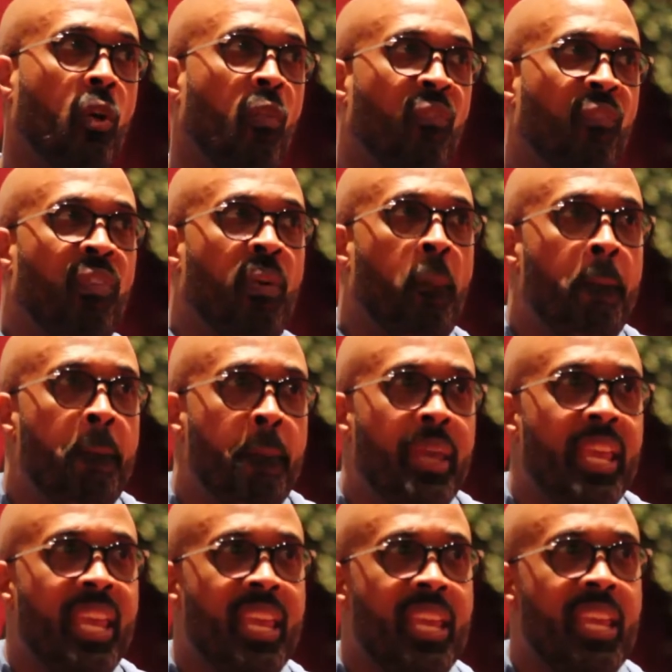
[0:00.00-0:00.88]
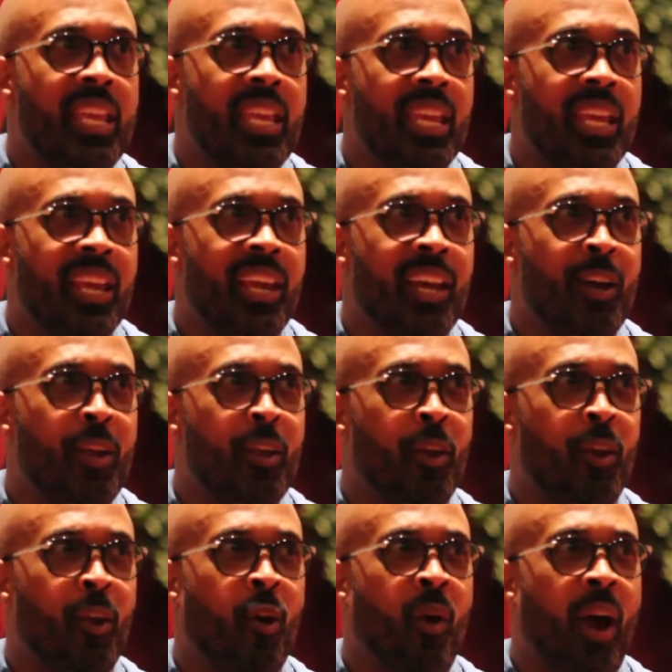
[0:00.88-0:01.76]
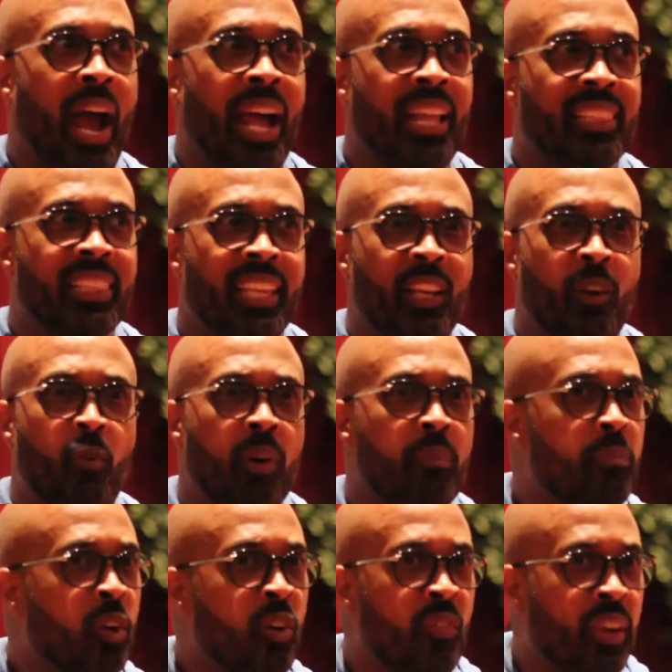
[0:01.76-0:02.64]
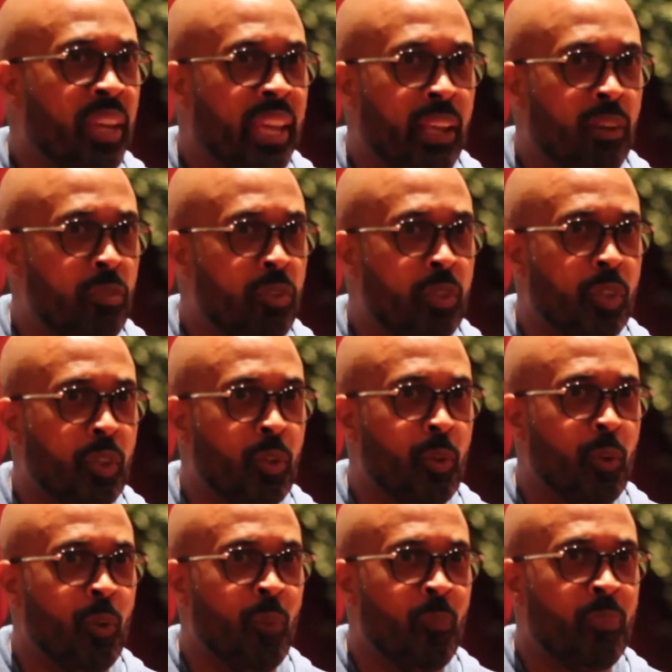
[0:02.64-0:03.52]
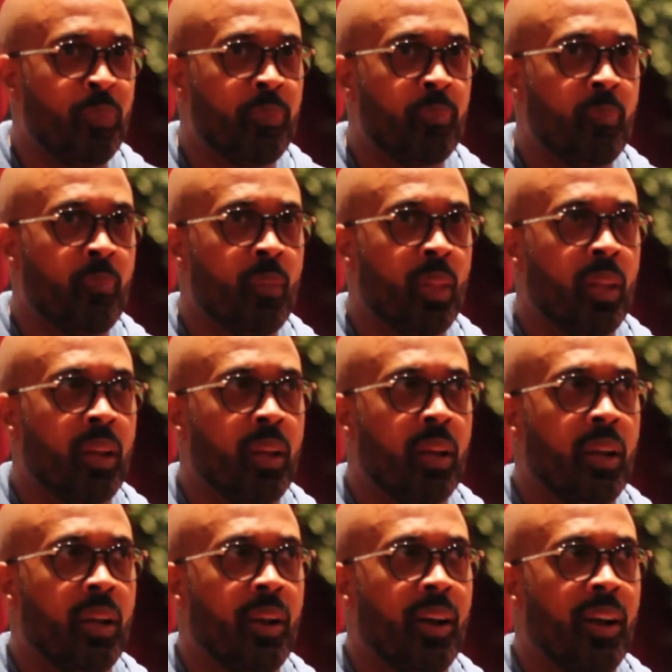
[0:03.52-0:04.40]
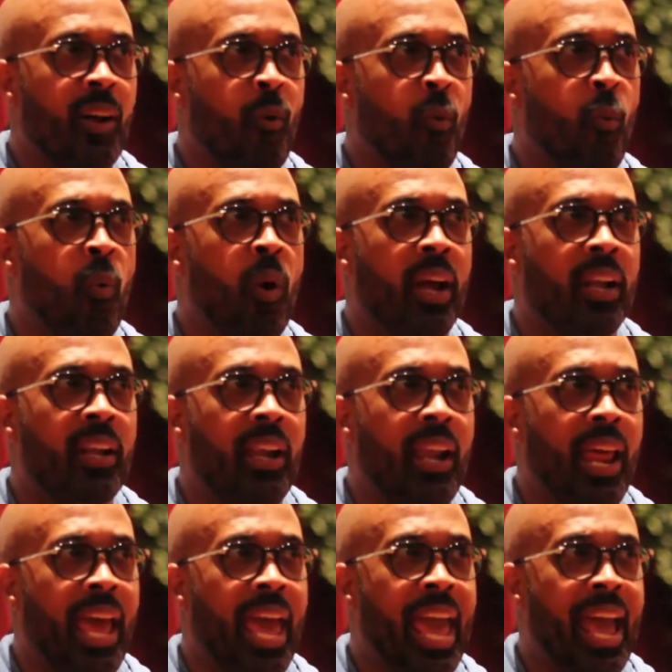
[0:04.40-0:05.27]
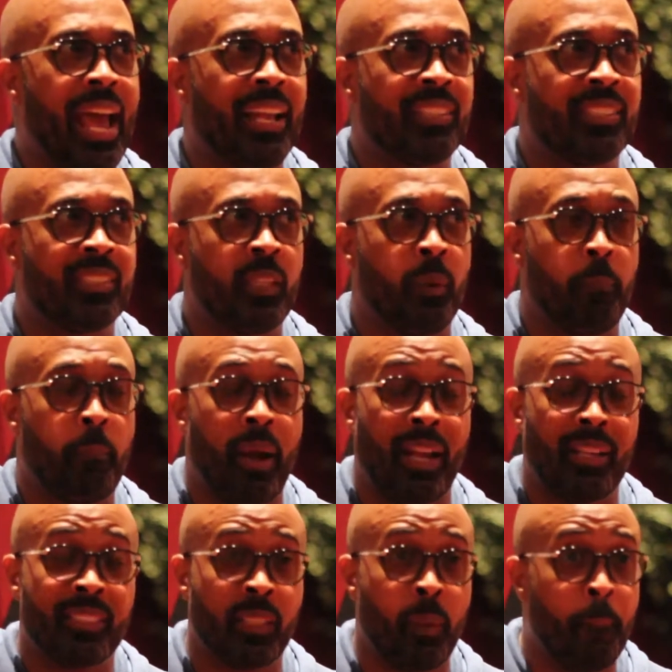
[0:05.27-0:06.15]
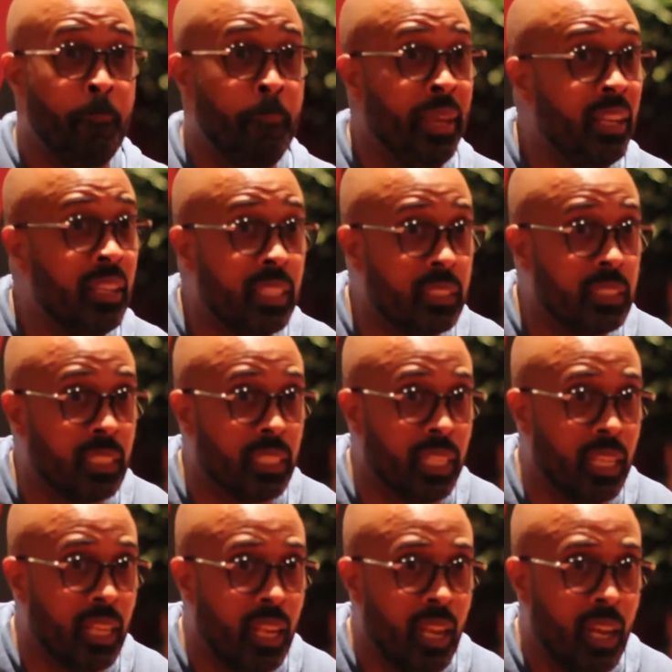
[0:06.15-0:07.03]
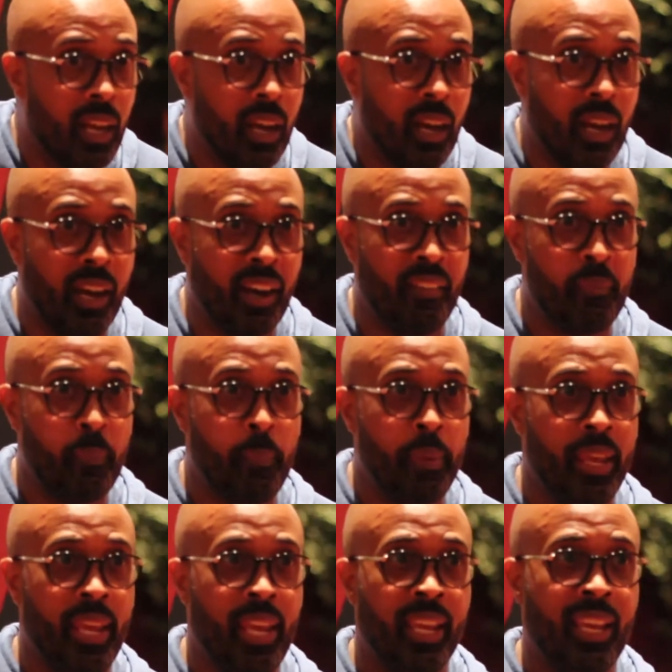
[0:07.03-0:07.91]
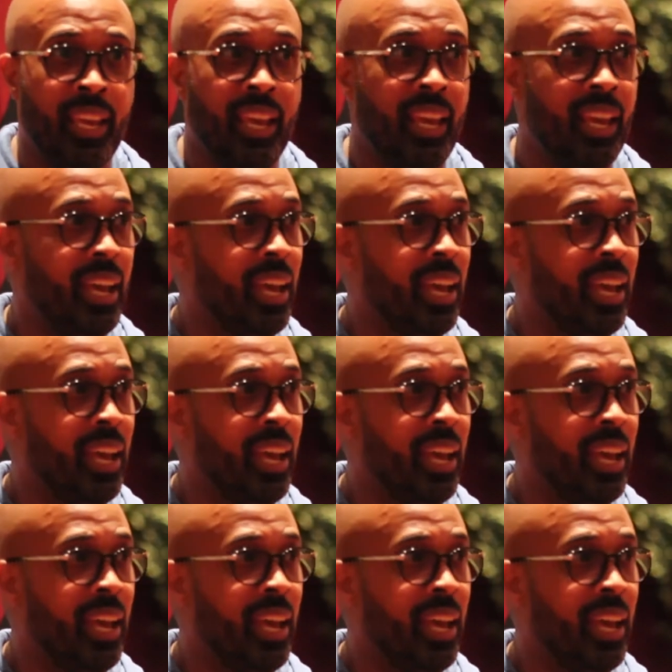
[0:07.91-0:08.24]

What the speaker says: for me, you know, I think we're moving into what has the possibility of being